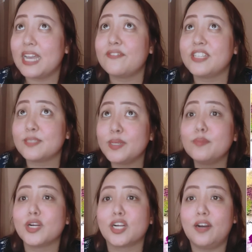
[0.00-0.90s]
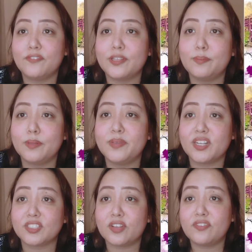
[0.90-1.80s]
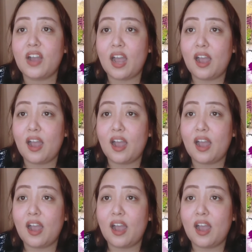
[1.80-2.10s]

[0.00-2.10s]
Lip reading: life has been more comfortable because of